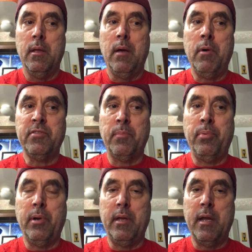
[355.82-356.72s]
I'm also
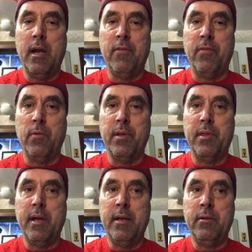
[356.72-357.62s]
pretty careful with
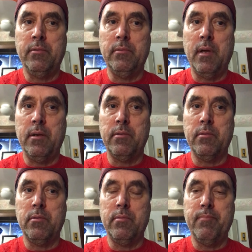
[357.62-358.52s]
it. I don't I don't
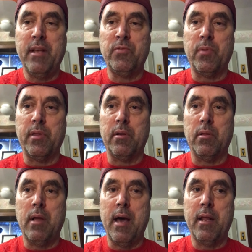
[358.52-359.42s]
mess with it a
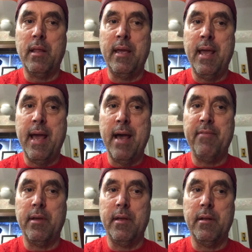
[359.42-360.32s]
lot. I like
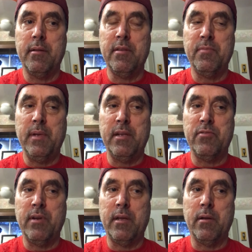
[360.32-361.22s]
having it. It doesn't mean I
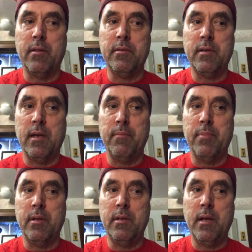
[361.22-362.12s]
drink it all the time,
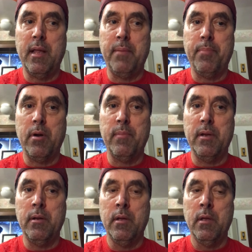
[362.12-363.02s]
but you know I like bourbon,